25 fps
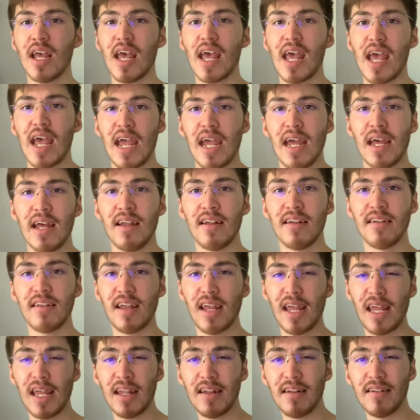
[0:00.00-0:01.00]

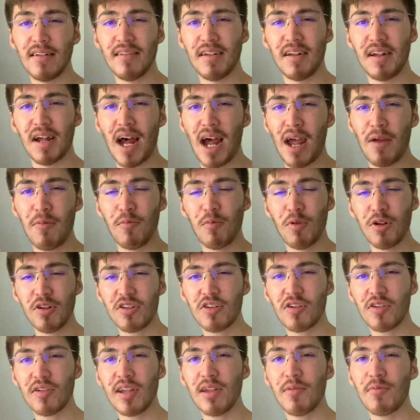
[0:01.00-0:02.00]
and I would
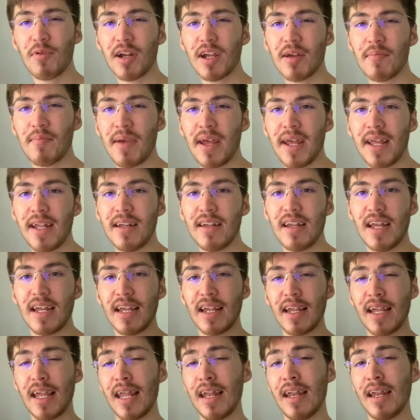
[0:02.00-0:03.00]
certainly
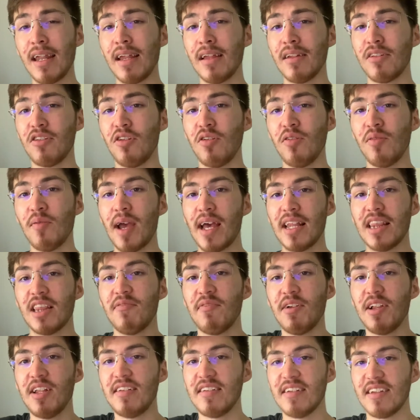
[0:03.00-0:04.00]
recommend getting to, at the
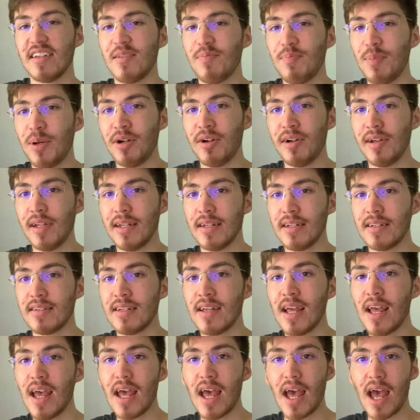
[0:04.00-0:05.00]
release experience,
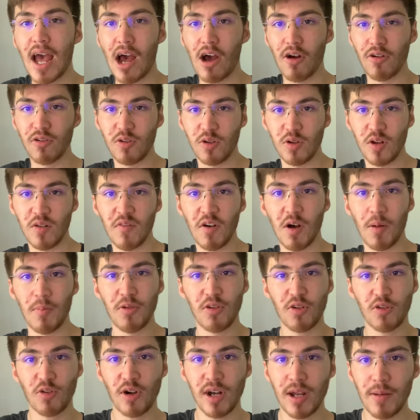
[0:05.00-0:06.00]
how to develop
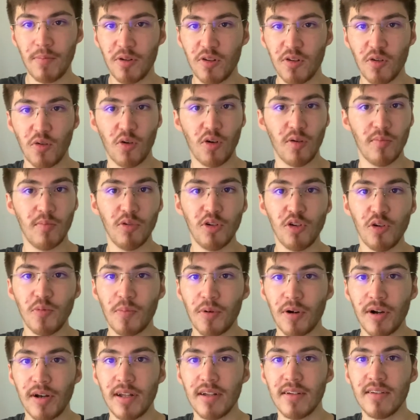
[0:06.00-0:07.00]
scripts or
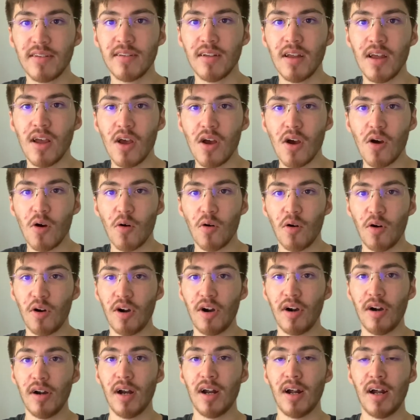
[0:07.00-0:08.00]
blueprints
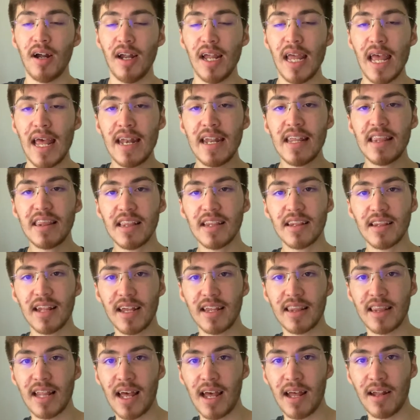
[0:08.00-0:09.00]
or anything
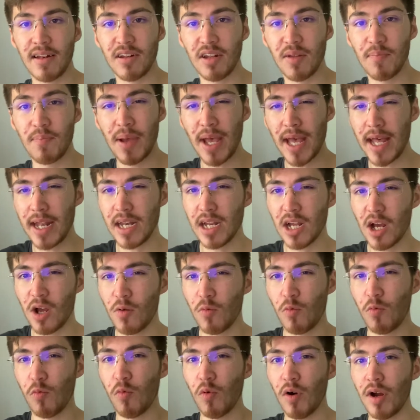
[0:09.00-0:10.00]
like that, depending
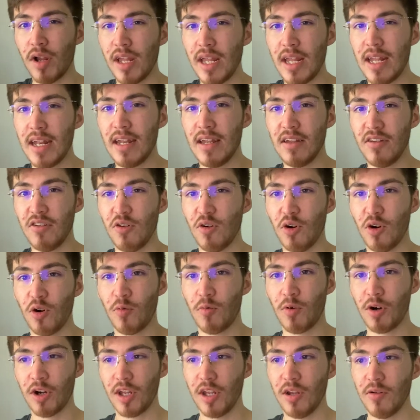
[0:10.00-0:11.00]
on what it is you are
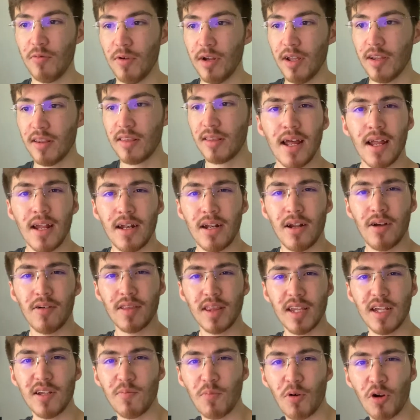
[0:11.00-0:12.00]
working with. Now at
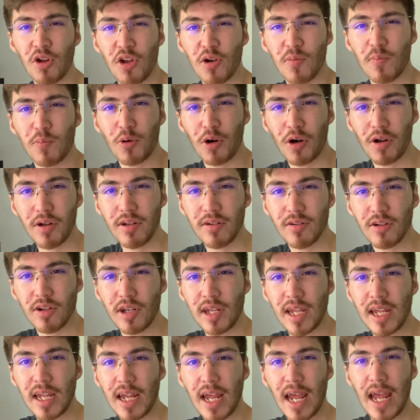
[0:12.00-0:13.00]
this point, you're probably
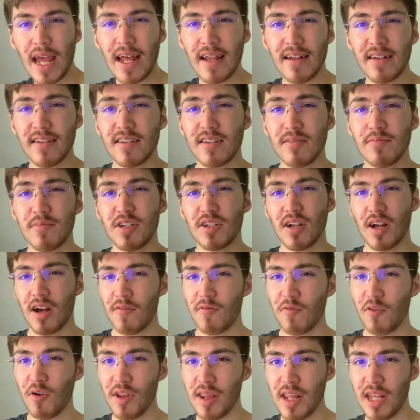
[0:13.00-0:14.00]
looking at some
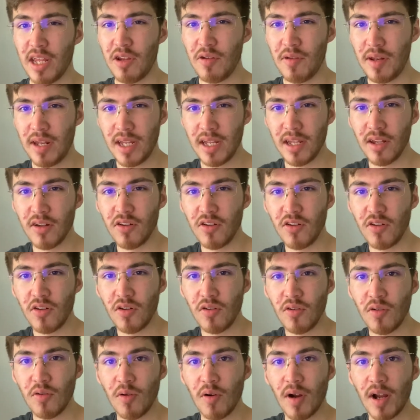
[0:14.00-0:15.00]
software that you need
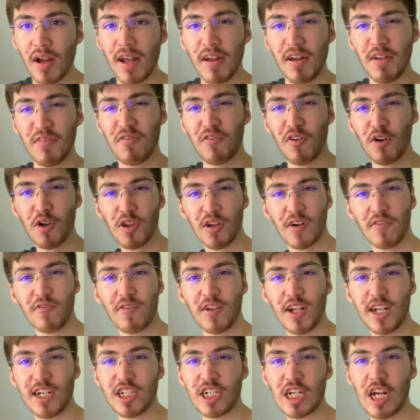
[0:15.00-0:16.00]
to further
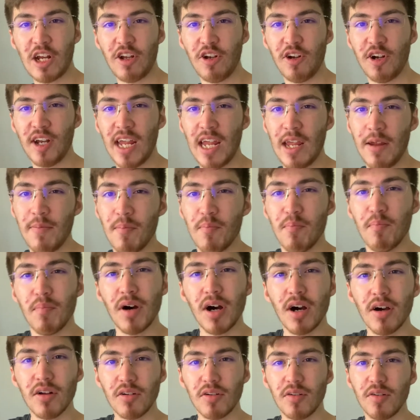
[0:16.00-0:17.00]
flesh out your game.
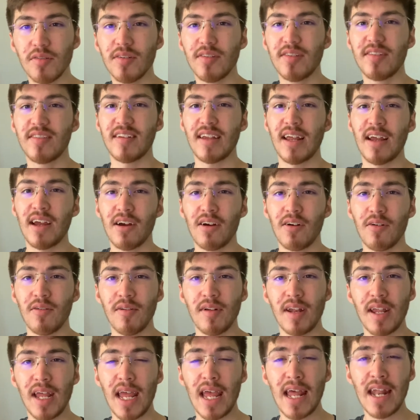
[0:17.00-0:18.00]
Models,
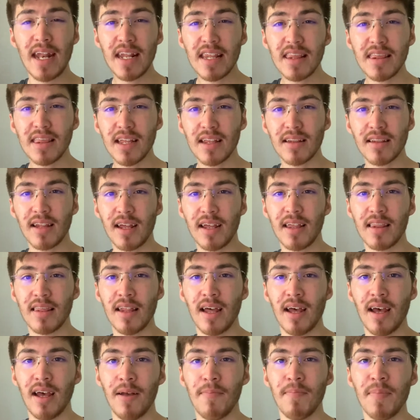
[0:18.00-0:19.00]
sound, anything like
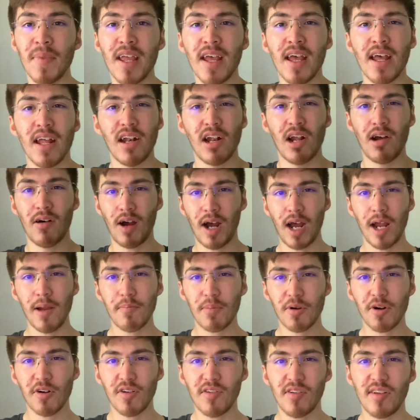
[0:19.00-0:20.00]
that. Now I
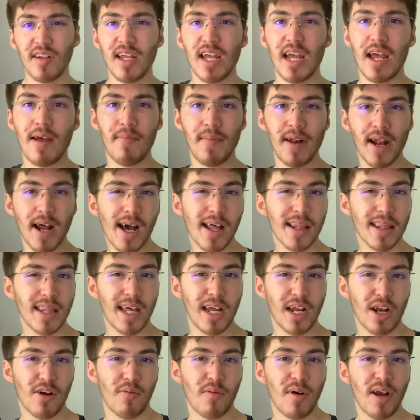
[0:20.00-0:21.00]
personally am not
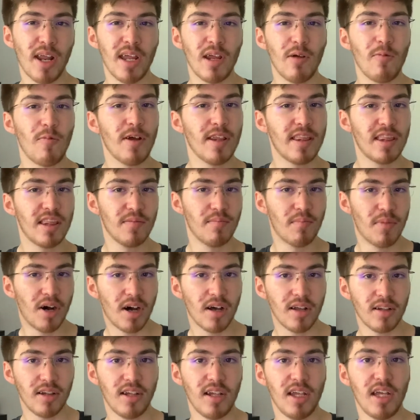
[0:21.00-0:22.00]
that great with the
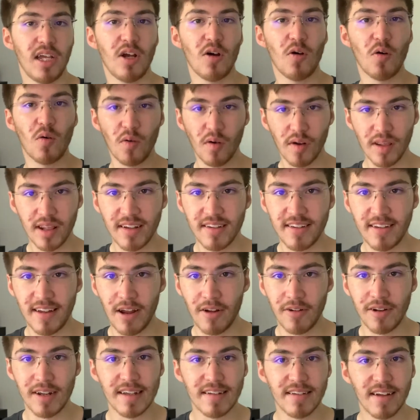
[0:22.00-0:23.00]
modeling or the
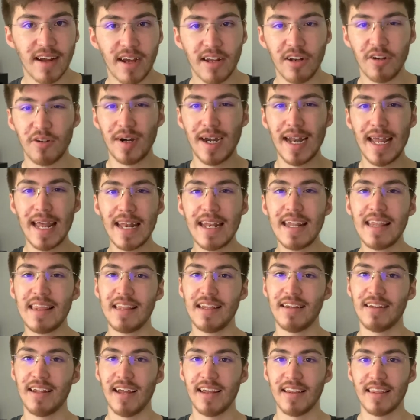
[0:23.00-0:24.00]
sound design or
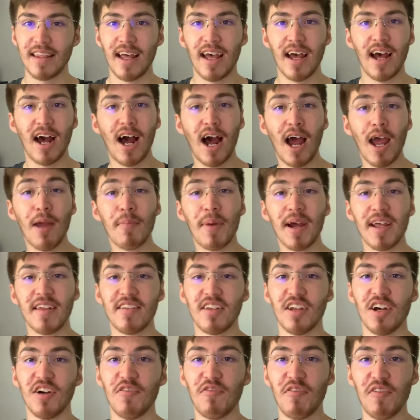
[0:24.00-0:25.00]
anything like that. I
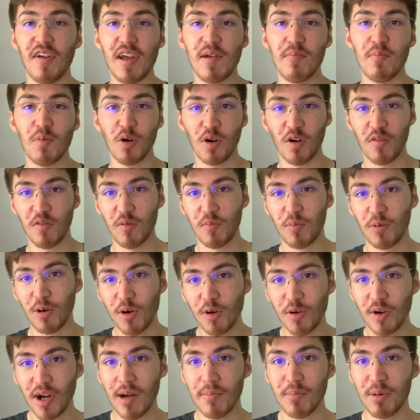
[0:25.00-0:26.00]
myself am more of a
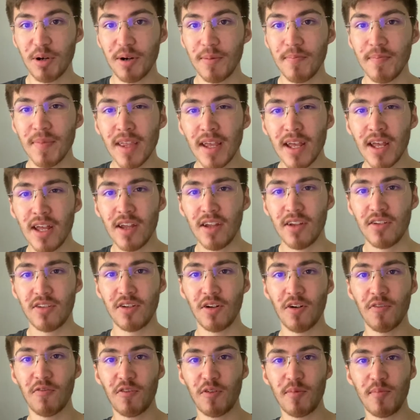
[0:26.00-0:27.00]
programmer.
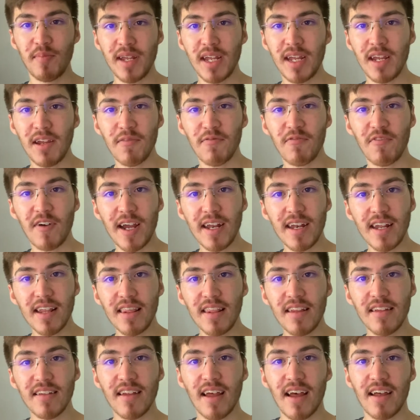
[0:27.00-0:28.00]
So for me, finding
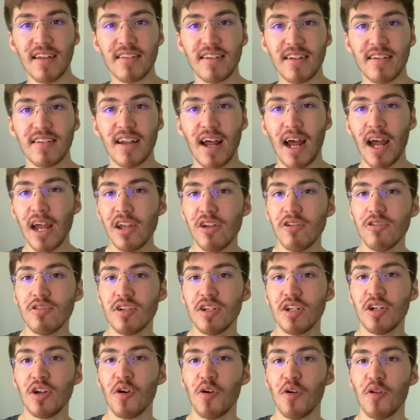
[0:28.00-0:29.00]
these assets, I
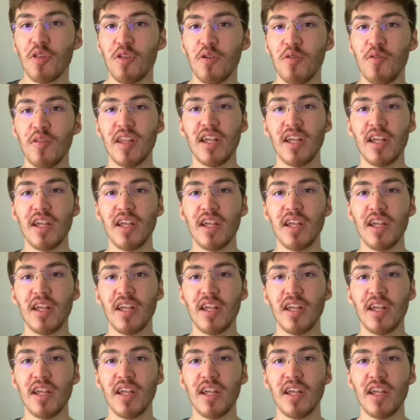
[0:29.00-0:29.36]
usually go through the